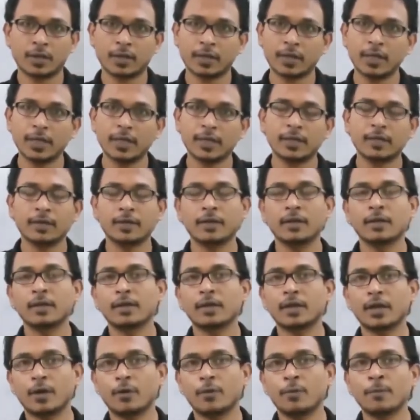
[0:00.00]
Clear?
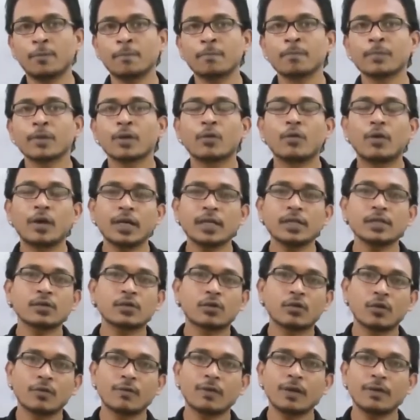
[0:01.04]
Now, what is
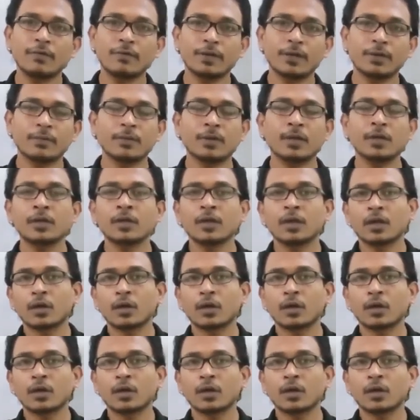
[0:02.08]
global variable?